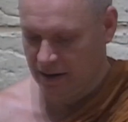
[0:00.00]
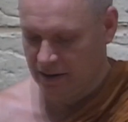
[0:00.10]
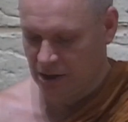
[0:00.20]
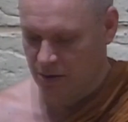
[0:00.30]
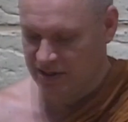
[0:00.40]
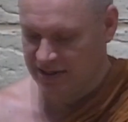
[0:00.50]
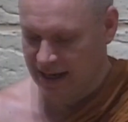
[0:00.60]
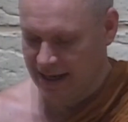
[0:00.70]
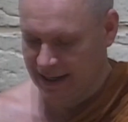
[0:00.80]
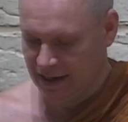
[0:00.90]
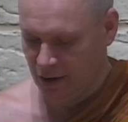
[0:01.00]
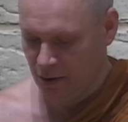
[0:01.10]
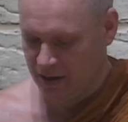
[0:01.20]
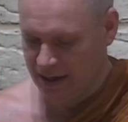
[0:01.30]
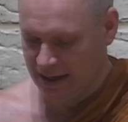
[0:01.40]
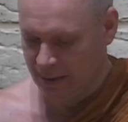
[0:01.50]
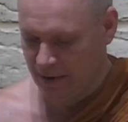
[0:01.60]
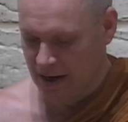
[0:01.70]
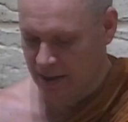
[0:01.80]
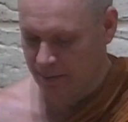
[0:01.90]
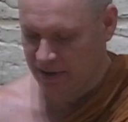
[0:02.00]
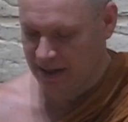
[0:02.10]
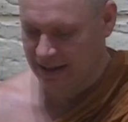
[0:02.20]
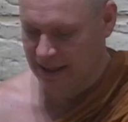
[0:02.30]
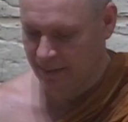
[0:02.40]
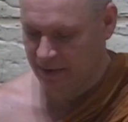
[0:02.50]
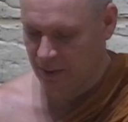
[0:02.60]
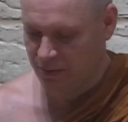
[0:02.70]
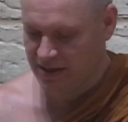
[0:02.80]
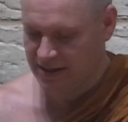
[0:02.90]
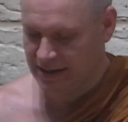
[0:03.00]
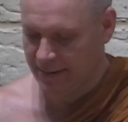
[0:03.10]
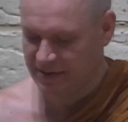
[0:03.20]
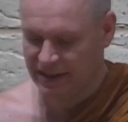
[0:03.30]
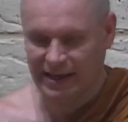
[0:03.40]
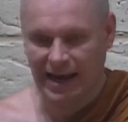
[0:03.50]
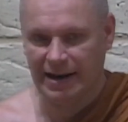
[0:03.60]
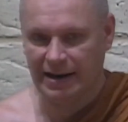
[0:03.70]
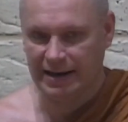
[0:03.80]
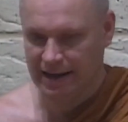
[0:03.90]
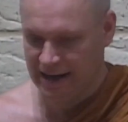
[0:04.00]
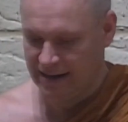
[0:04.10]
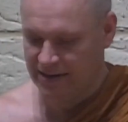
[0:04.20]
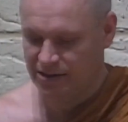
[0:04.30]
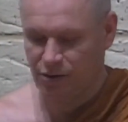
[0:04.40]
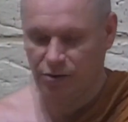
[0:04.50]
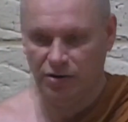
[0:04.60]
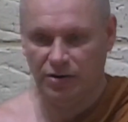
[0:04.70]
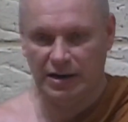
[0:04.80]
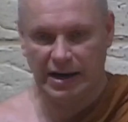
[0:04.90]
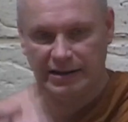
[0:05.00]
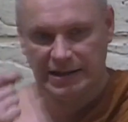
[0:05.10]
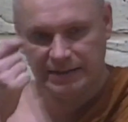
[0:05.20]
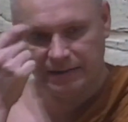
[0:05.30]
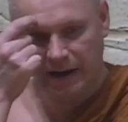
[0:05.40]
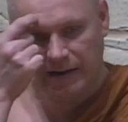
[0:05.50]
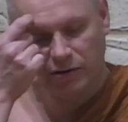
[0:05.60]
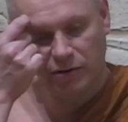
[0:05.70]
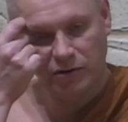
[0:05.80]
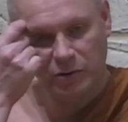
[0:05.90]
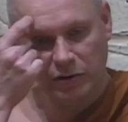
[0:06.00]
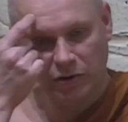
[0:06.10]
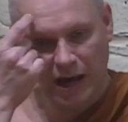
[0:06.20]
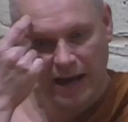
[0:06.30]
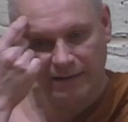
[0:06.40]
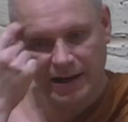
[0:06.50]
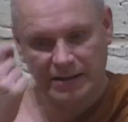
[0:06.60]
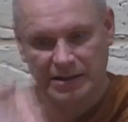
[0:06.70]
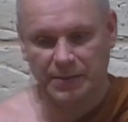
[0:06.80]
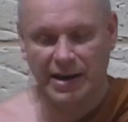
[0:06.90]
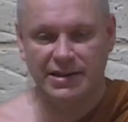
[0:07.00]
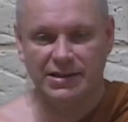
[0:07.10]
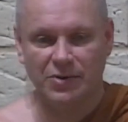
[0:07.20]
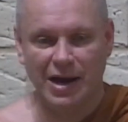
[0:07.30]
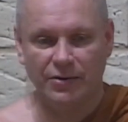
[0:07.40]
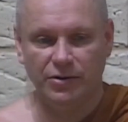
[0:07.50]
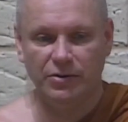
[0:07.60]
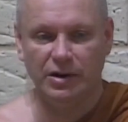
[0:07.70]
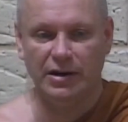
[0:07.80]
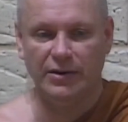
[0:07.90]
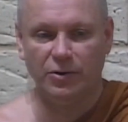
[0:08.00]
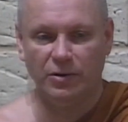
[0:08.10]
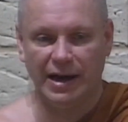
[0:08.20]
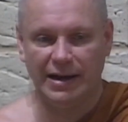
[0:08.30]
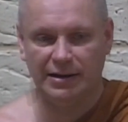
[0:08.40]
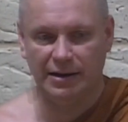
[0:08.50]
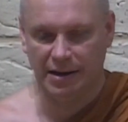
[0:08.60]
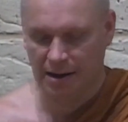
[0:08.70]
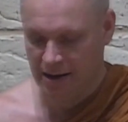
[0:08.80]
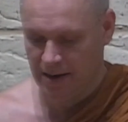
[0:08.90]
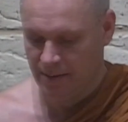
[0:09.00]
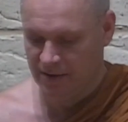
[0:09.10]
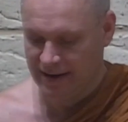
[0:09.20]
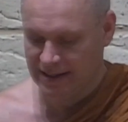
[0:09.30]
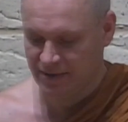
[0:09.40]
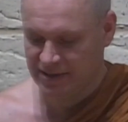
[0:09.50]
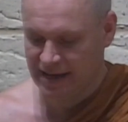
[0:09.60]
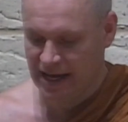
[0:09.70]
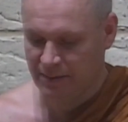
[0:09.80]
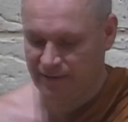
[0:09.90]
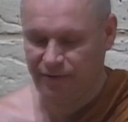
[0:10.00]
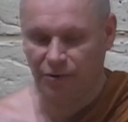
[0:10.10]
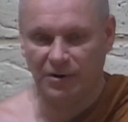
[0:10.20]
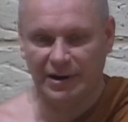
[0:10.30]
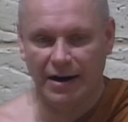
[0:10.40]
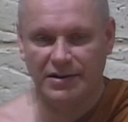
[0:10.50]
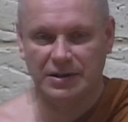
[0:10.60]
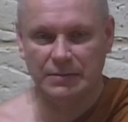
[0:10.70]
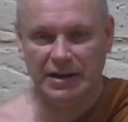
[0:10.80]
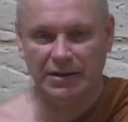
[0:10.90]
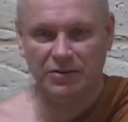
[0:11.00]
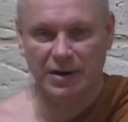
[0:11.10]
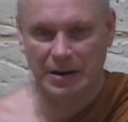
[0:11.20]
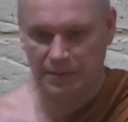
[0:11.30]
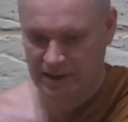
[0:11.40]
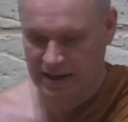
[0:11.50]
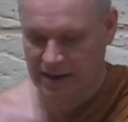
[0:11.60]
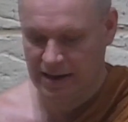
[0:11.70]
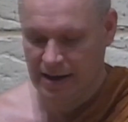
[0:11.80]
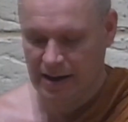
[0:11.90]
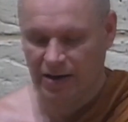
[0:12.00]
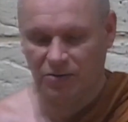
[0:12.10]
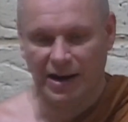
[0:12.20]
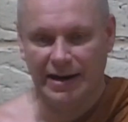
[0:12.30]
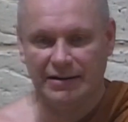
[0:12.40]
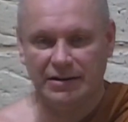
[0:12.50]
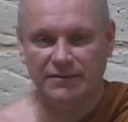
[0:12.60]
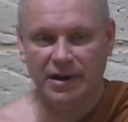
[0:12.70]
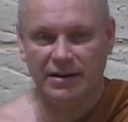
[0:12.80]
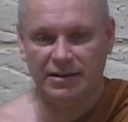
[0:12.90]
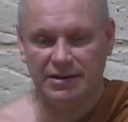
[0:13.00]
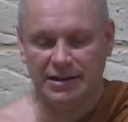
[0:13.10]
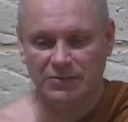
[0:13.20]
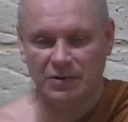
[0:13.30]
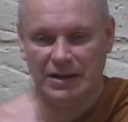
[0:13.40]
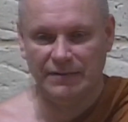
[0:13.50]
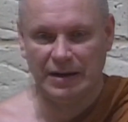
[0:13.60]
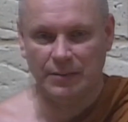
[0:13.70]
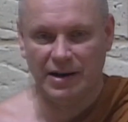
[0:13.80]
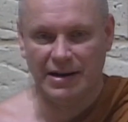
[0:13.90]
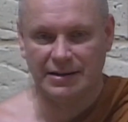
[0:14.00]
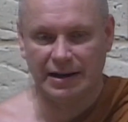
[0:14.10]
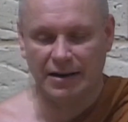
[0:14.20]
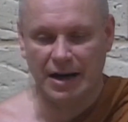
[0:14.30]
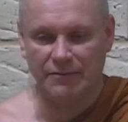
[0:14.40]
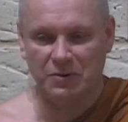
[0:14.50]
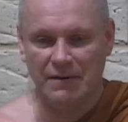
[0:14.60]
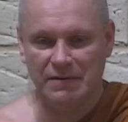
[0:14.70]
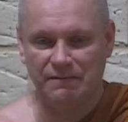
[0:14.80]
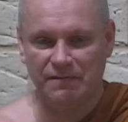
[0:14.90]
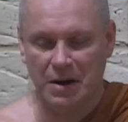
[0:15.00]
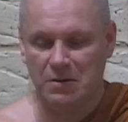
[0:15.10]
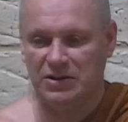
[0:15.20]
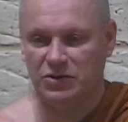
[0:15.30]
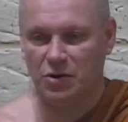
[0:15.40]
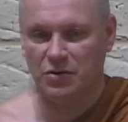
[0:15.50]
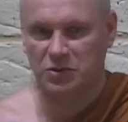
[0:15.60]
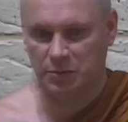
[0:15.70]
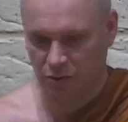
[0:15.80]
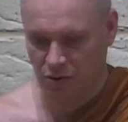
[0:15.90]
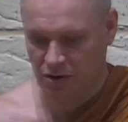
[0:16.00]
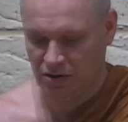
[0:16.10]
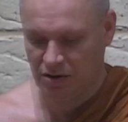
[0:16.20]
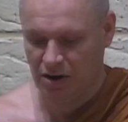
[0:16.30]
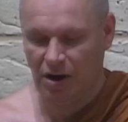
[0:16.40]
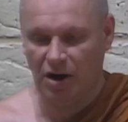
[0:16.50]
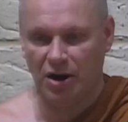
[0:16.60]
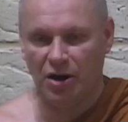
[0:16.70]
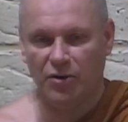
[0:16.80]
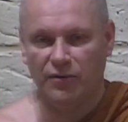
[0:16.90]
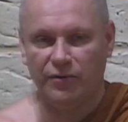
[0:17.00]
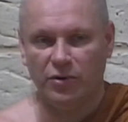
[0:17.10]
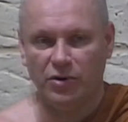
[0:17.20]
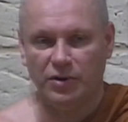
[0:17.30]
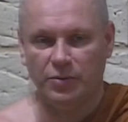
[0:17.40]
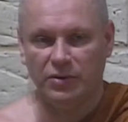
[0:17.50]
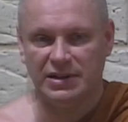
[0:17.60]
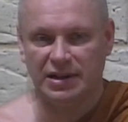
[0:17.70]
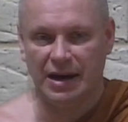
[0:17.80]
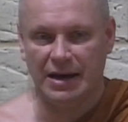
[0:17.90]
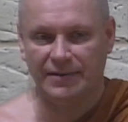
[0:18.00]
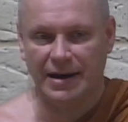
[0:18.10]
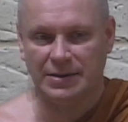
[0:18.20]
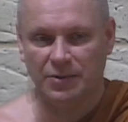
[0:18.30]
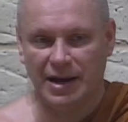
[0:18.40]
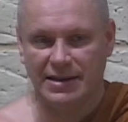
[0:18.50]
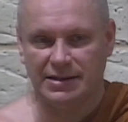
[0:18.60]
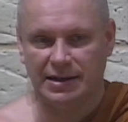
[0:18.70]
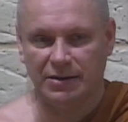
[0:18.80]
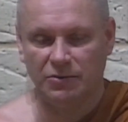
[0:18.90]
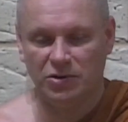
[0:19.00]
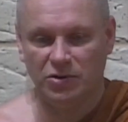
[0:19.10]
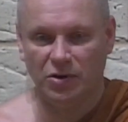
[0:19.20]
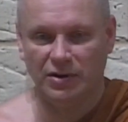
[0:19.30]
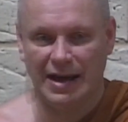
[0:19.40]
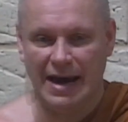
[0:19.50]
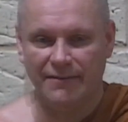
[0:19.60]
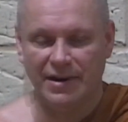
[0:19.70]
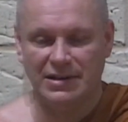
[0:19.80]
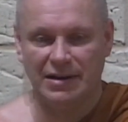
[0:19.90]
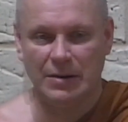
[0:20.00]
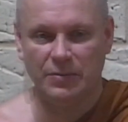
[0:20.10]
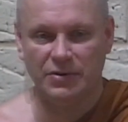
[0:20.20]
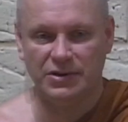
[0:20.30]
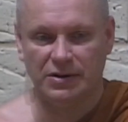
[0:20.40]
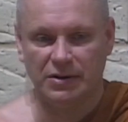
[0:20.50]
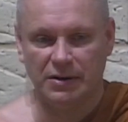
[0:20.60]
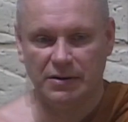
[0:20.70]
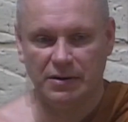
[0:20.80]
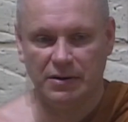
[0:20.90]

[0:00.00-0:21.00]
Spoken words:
So staying alone in an apartment and keeping your precepts, again, it's good. It's fine, good to have that space around you and all that. But as I was saying before, there are some incredibly great advantages with living in monastic life. You're having very strong support for the Buddhist life as a monastic, which you don't have as a layperson.